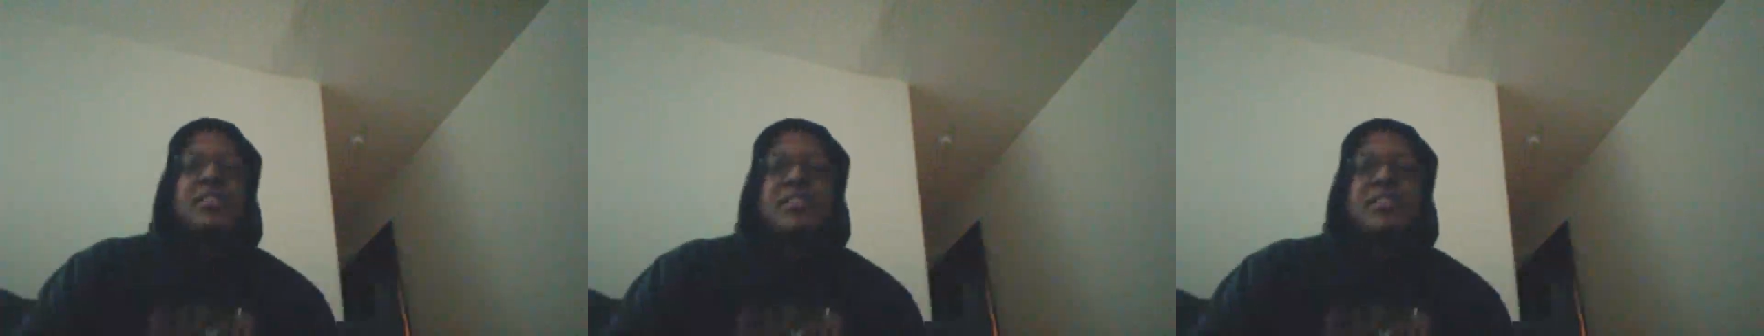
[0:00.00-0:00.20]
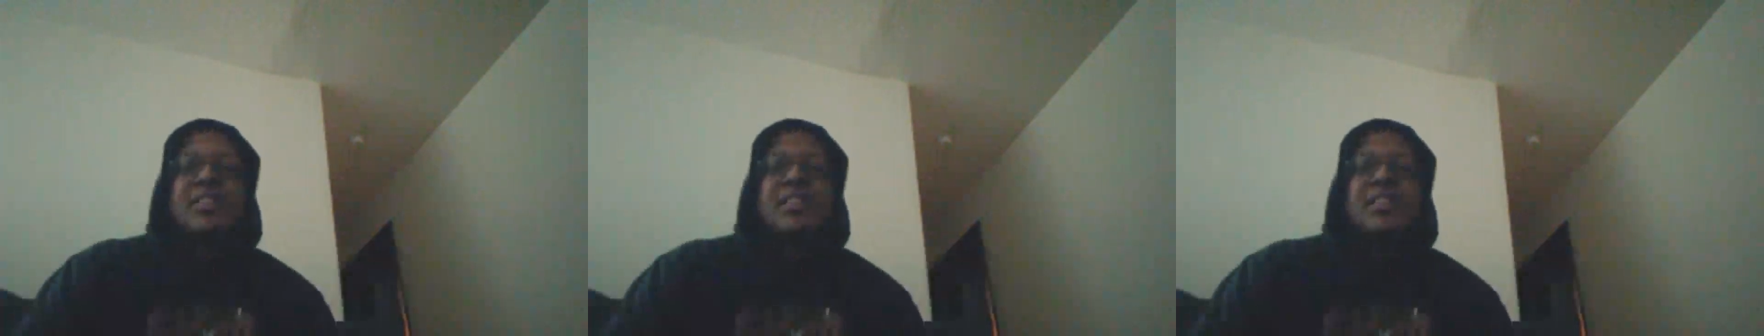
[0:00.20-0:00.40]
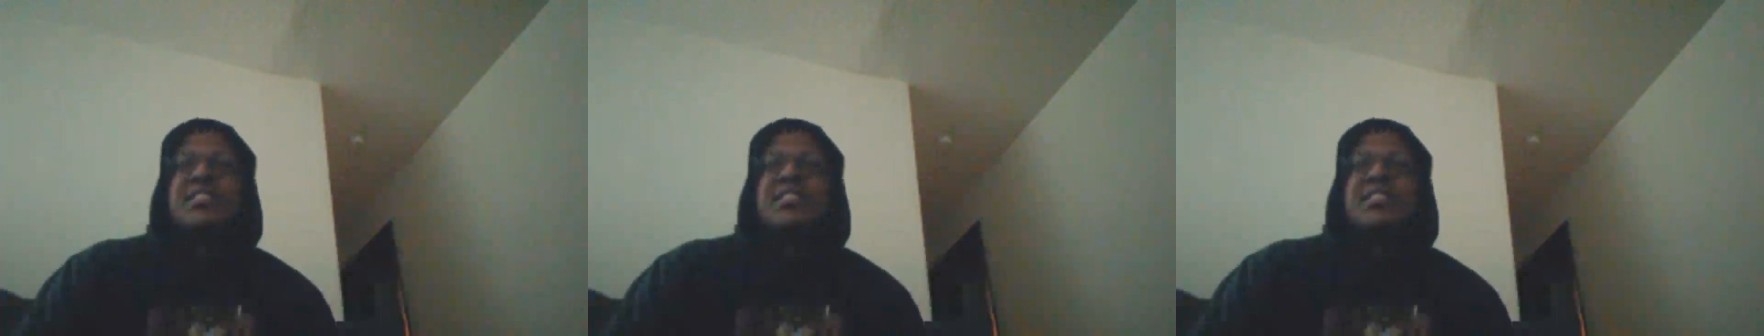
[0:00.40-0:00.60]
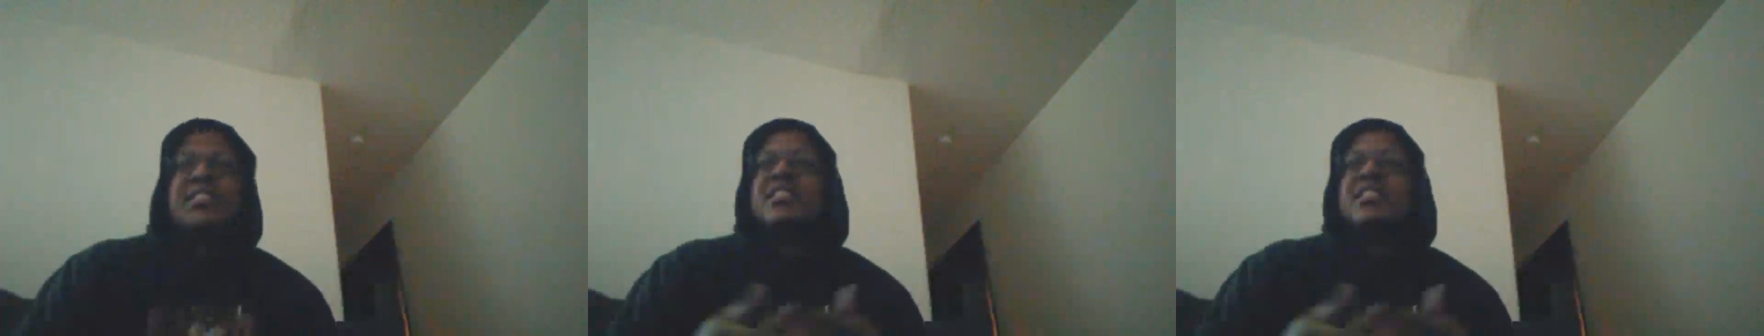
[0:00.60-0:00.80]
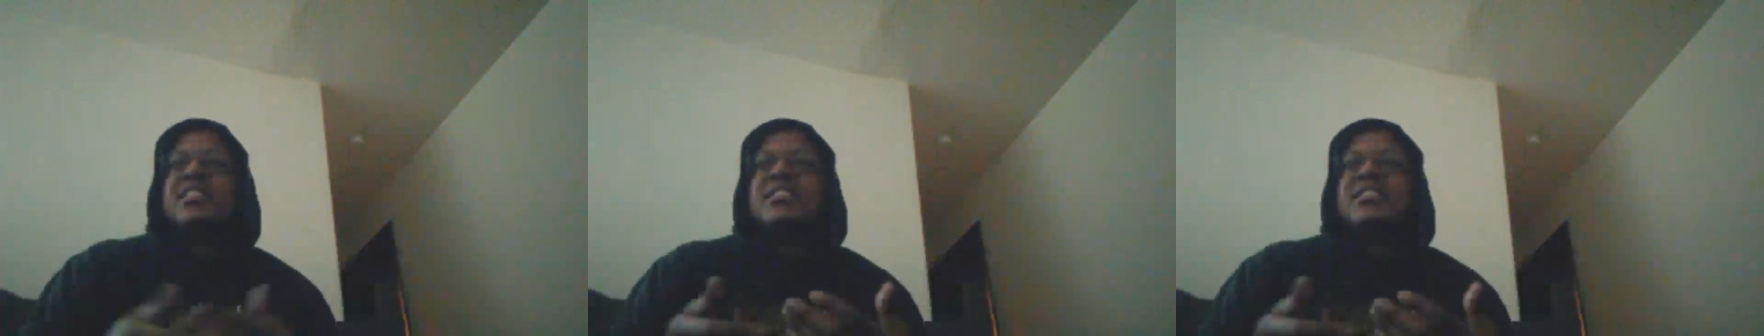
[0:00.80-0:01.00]
instead of
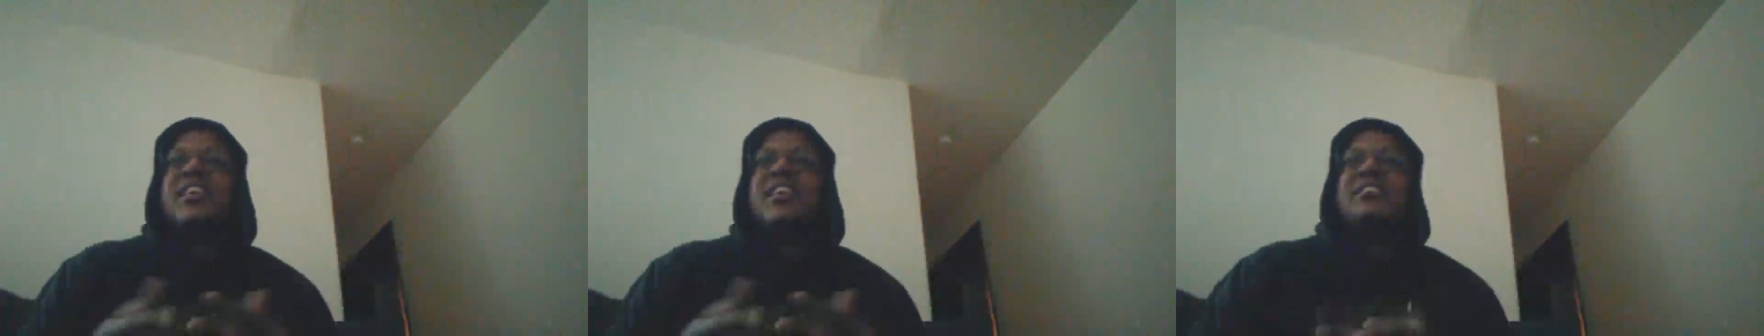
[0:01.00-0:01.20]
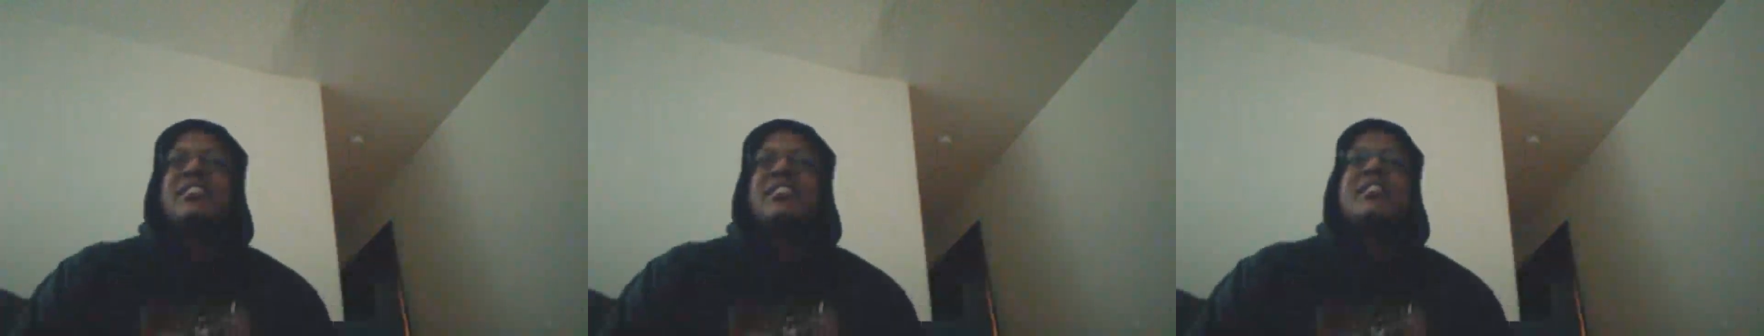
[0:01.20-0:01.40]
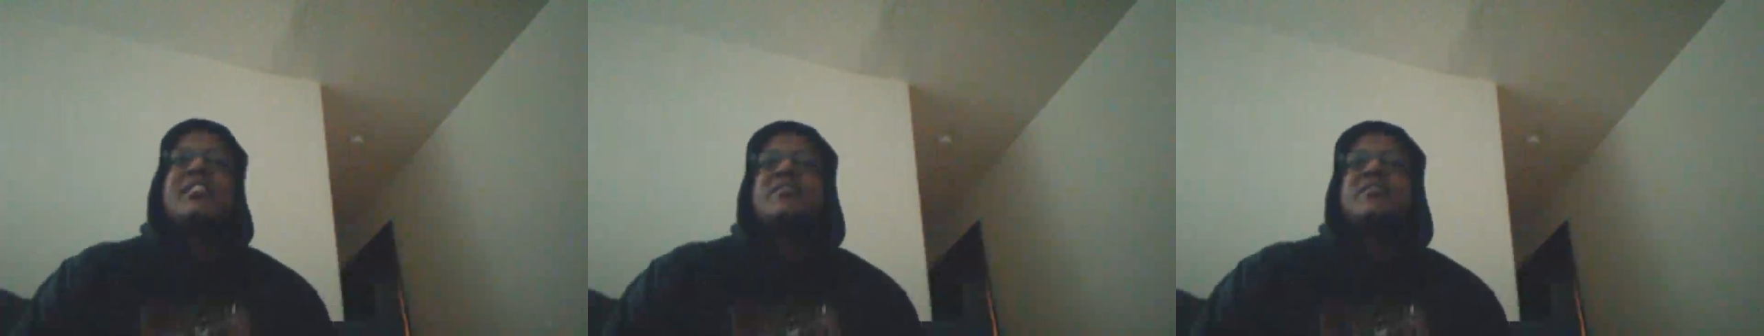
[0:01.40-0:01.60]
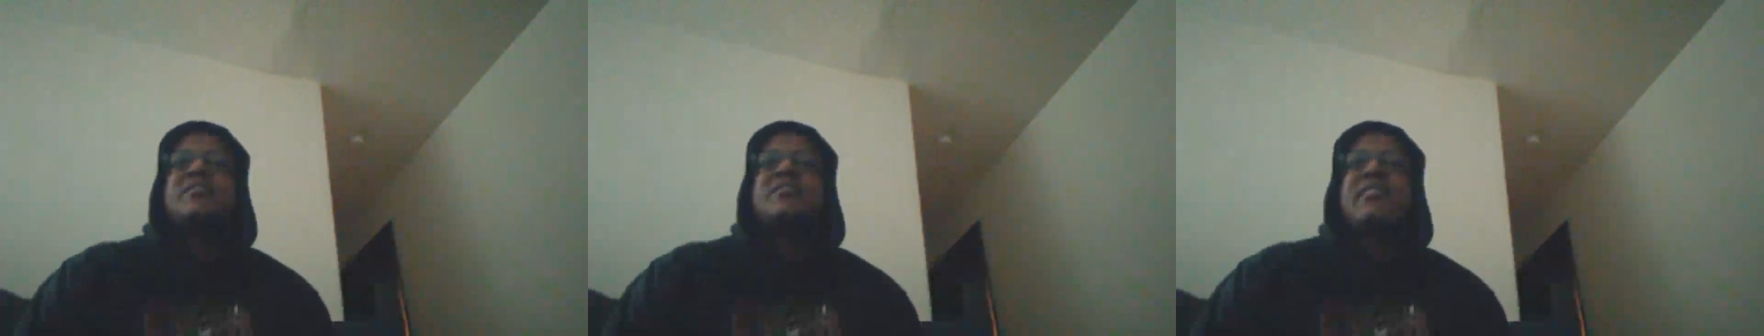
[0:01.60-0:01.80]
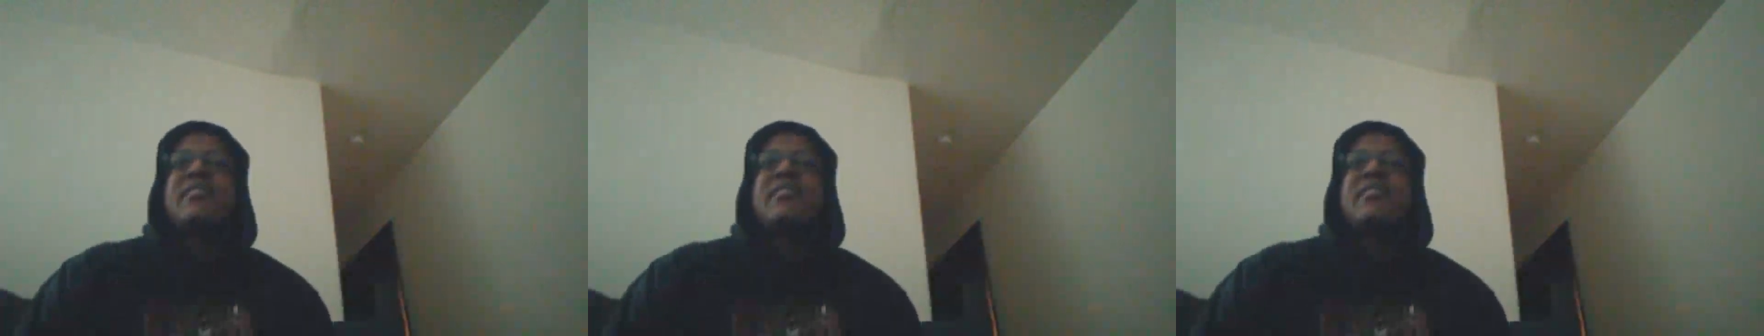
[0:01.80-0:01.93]
standing together and say